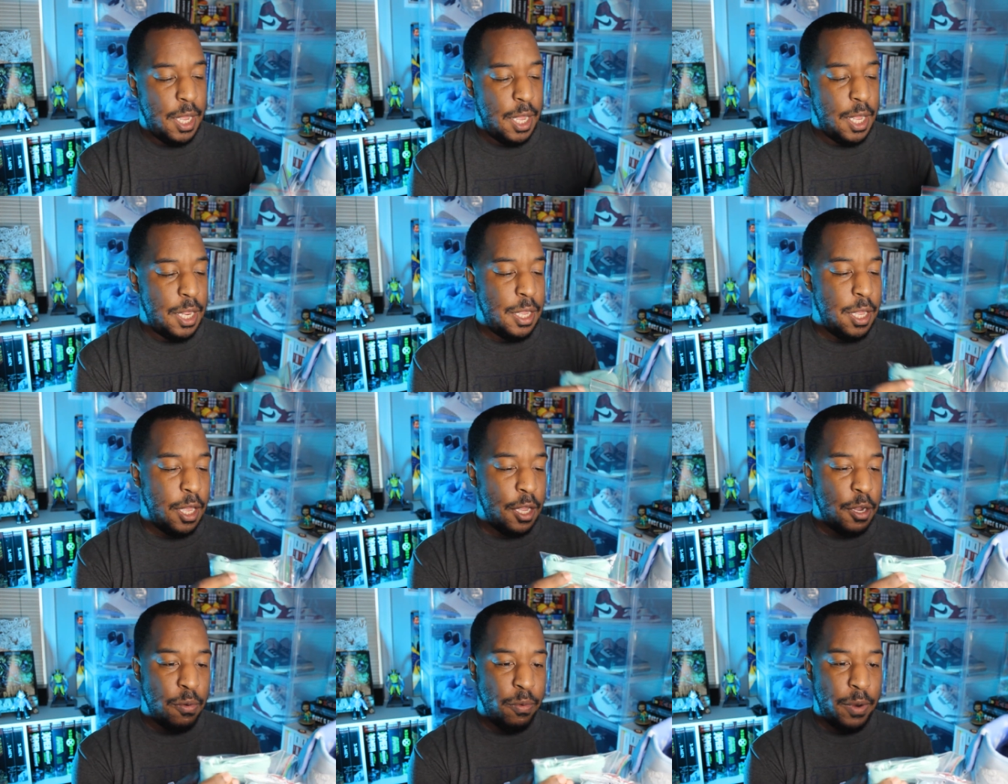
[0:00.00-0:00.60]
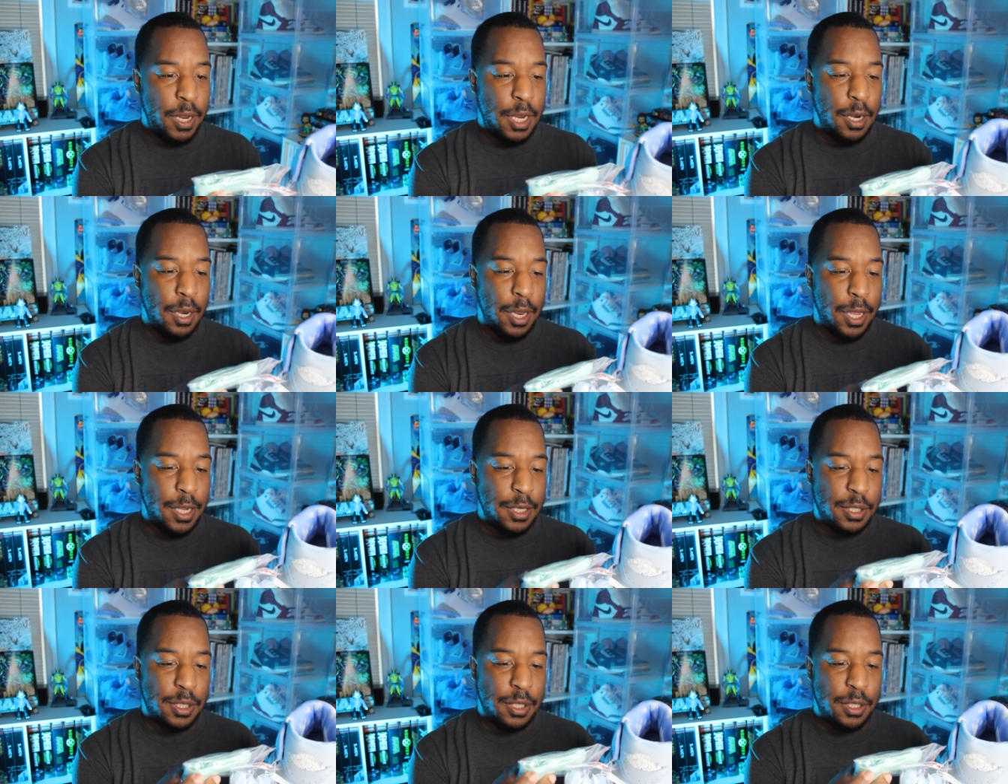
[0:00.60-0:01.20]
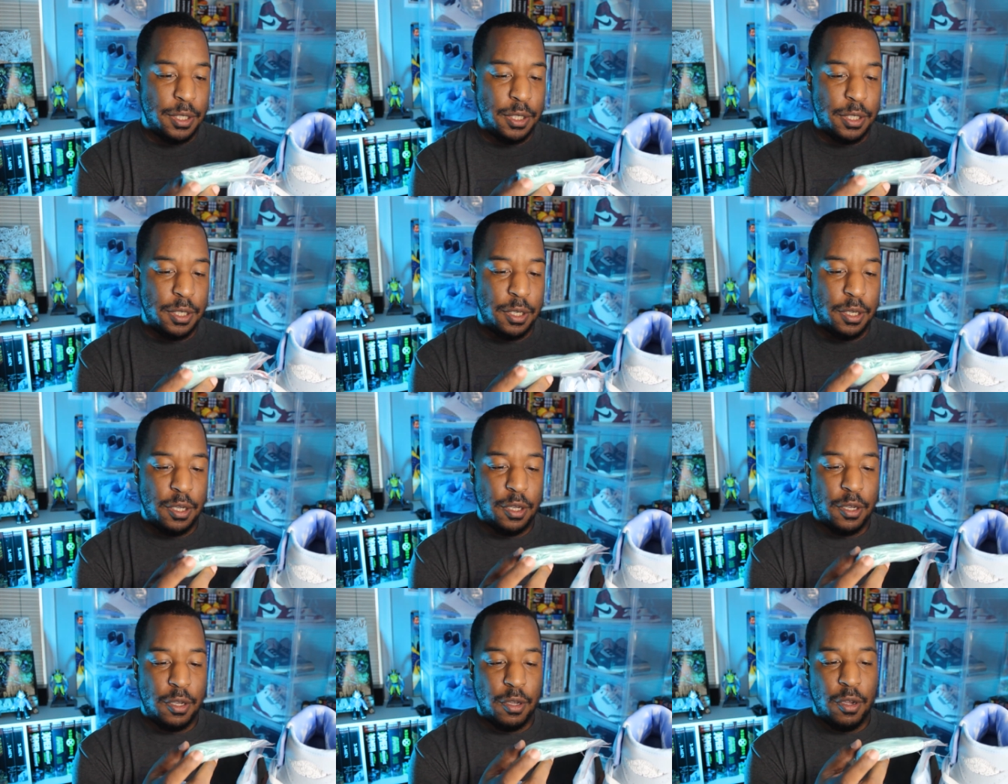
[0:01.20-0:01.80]
You get green laces
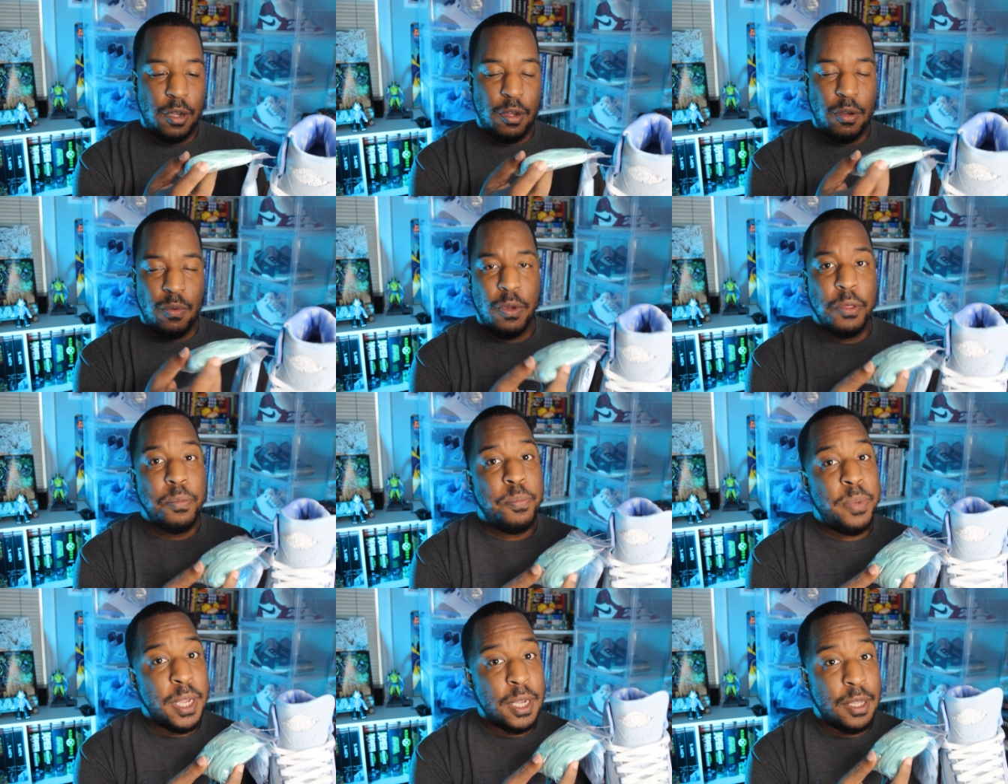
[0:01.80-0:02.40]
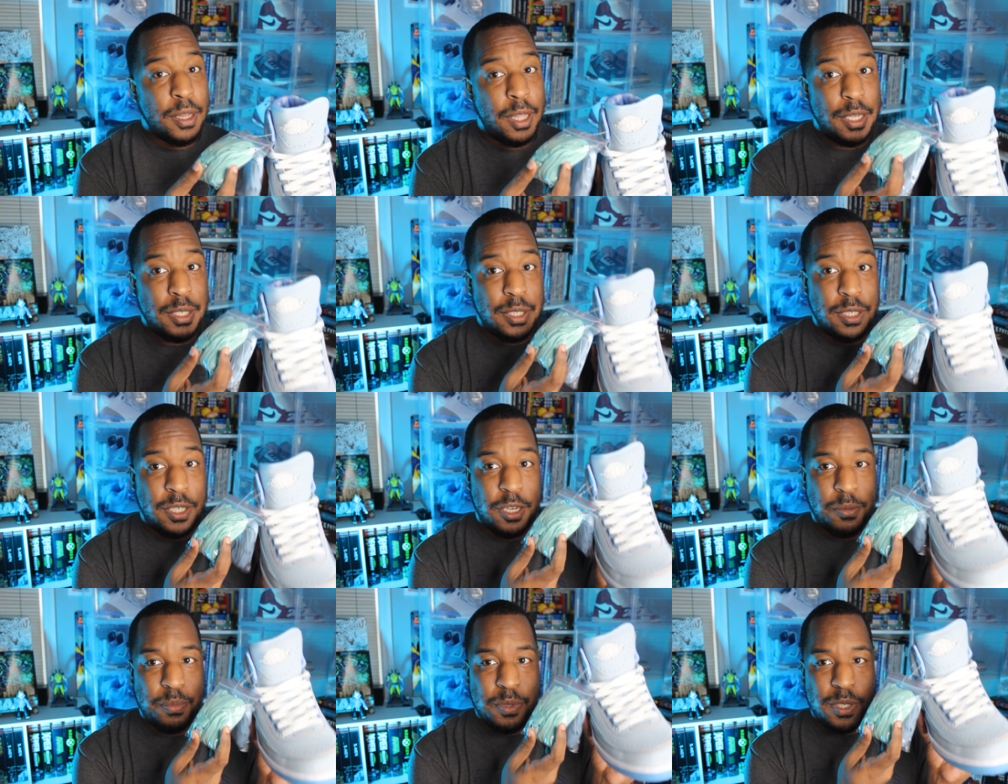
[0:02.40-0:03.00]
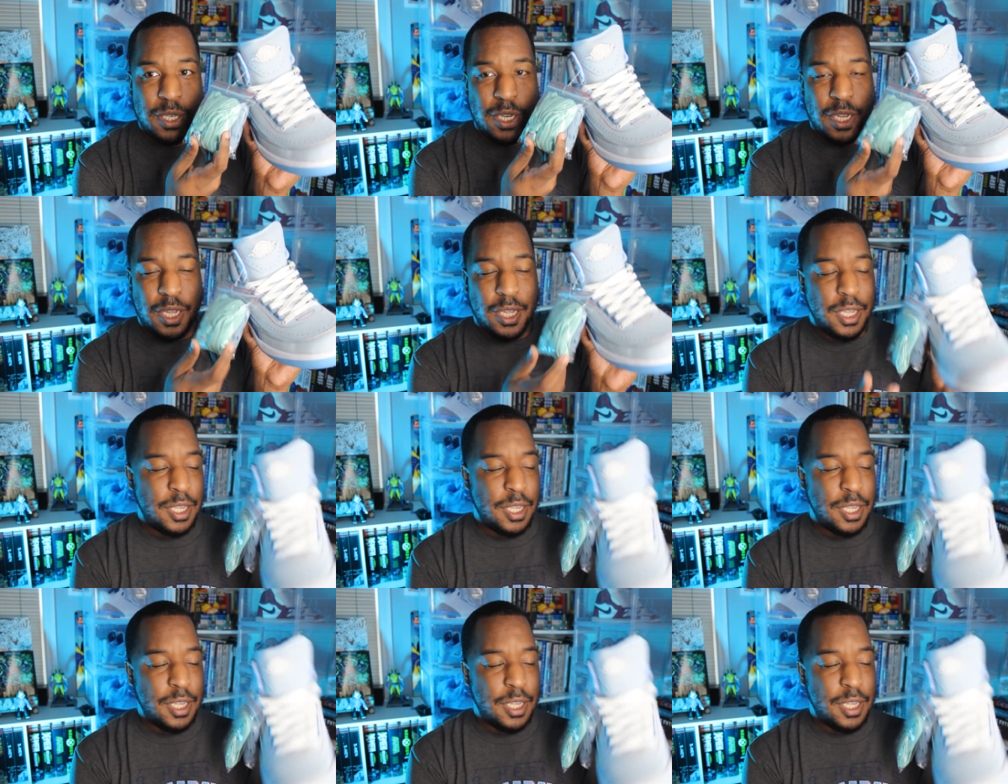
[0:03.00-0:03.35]
with pink lace tips.